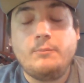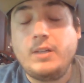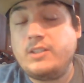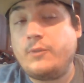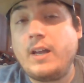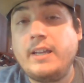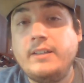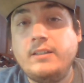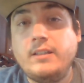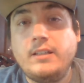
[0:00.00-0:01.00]
but it's
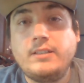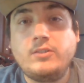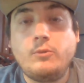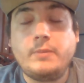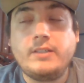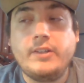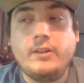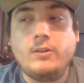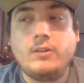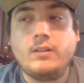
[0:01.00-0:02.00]
fine. It's no big
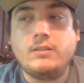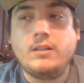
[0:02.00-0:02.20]
deal.